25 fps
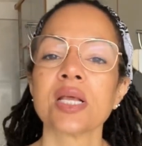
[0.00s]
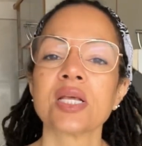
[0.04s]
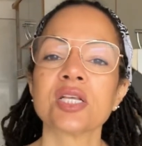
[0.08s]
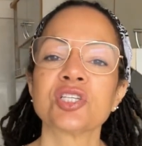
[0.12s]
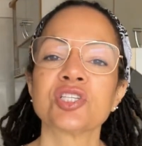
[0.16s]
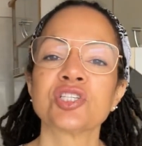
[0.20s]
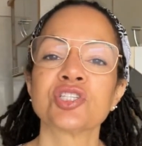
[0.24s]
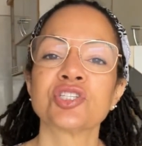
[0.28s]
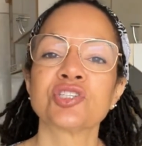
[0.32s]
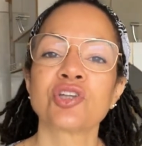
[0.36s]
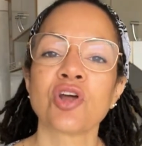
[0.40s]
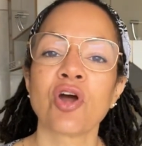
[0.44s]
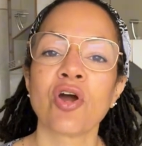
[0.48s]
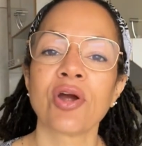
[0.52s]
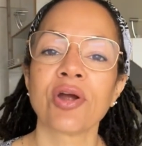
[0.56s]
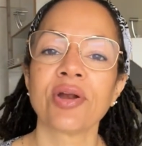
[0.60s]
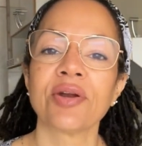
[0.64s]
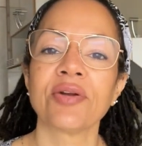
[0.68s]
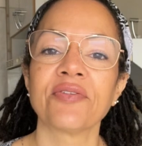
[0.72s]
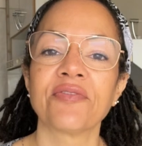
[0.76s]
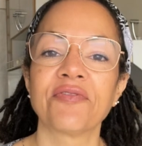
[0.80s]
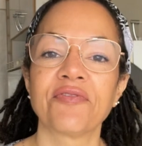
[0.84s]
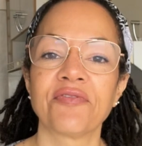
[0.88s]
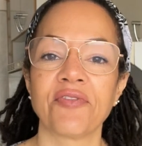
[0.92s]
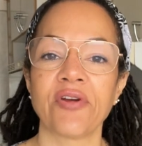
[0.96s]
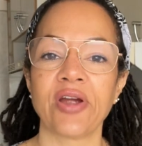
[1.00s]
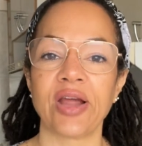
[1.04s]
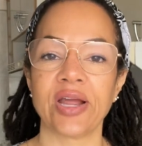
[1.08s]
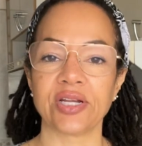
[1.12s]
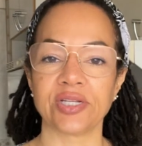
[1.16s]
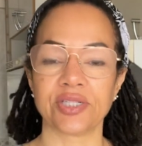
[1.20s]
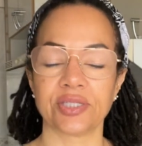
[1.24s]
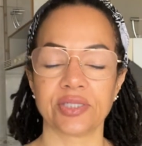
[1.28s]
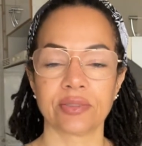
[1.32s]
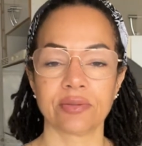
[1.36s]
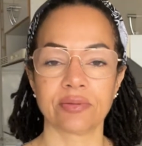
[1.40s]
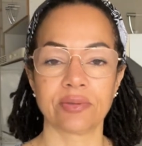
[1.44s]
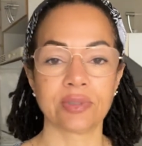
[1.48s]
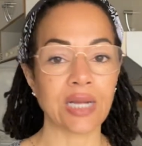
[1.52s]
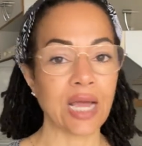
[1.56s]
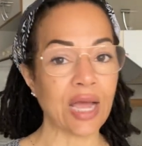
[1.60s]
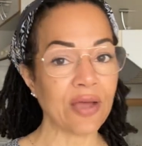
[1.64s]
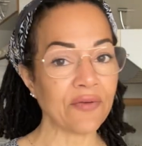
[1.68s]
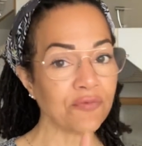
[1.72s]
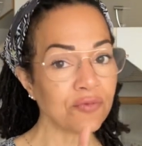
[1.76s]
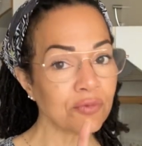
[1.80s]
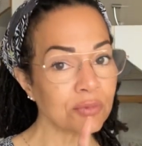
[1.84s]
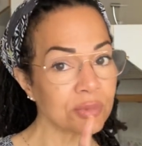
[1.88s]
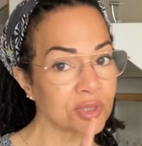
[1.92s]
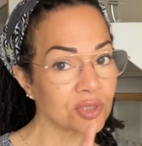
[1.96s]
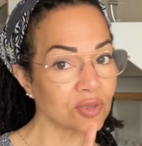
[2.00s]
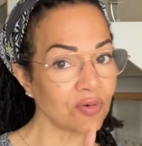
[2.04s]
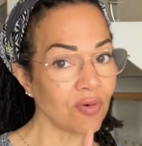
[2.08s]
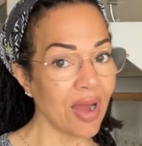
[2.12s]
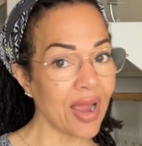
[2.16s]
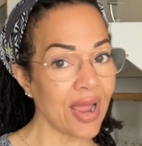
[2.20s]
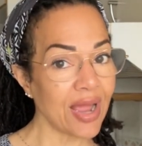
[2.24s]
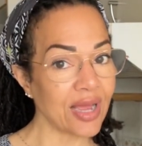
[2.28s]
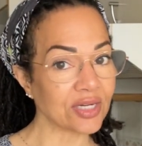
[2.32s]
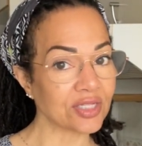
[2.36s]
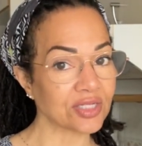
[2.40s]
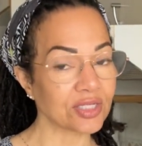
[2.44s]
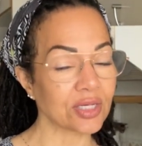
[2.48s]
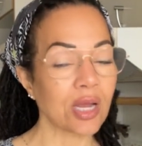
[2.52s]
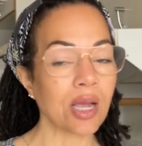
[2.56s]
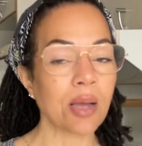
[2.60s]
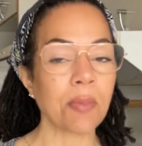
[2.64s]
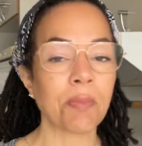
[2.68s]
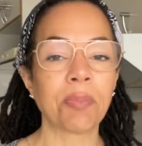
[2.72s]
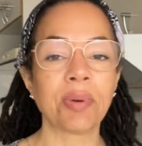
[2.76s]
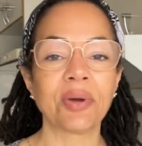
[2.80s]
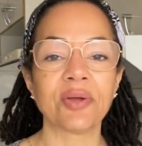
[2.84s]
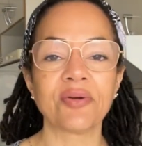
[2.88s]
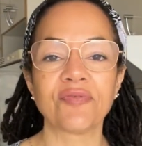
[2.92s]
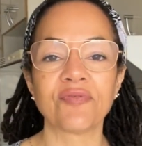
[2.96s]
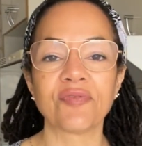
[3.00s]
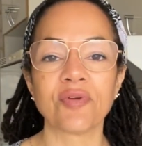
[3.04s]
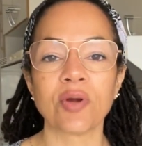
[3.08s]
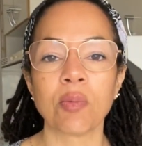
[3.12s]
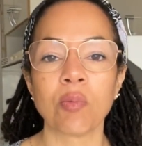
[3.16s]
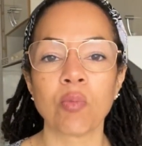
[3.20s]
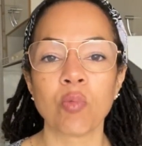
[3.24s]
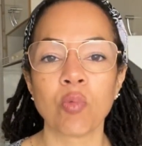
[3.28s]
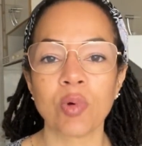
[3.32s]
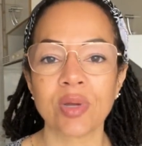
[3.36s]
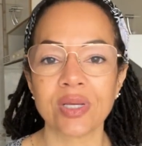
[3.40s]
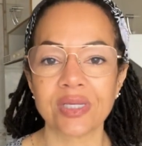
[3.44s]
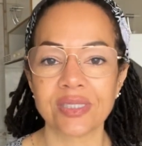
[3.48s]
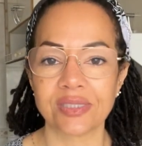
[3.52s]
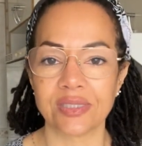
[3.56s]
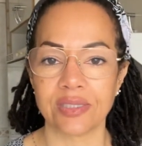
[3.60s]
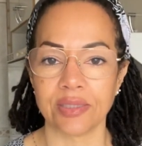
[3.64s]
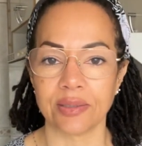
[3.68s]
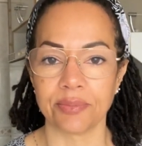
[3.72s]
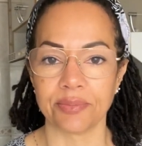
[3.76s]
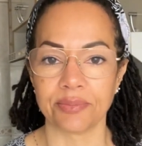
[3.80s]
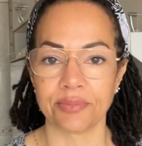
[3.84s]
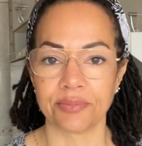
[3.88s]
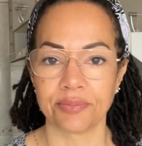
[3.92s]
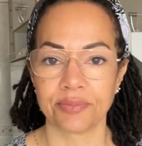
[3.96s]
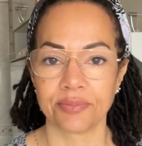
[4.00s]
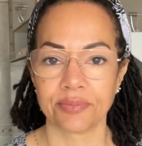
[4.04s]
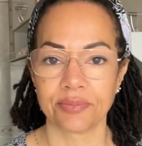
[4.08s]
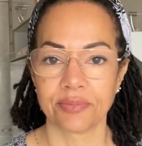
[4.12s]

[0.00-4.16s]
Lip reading: Start fresh. Not from scratch, but from wisdom.